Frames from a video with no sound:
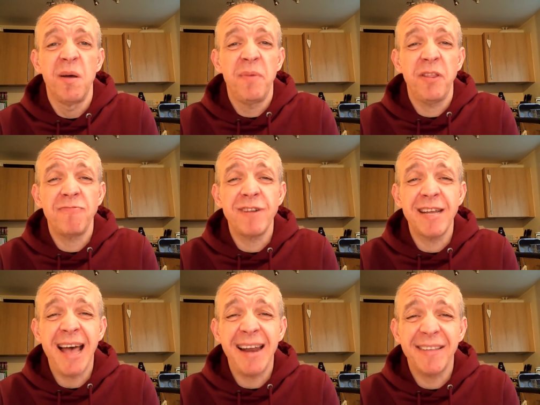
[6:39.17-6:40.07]
But the
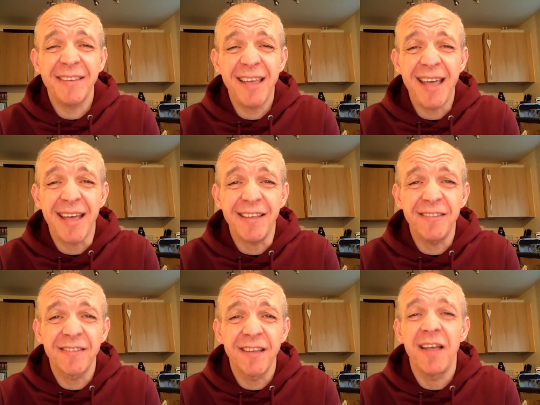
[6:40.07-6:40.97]
reality
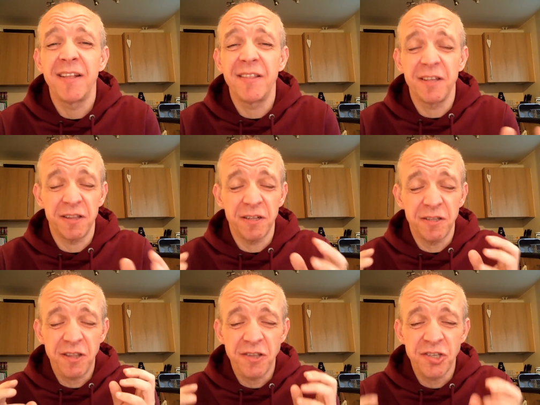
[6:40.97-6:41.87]
is, the, the
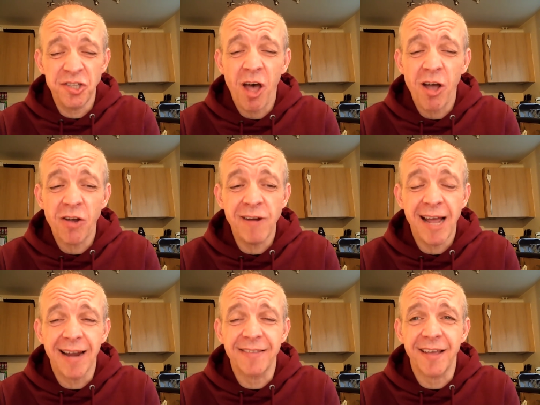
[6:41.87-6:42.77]
stark
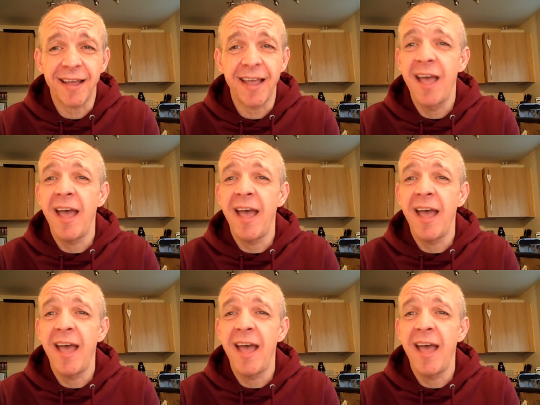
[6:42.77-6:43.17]
reality,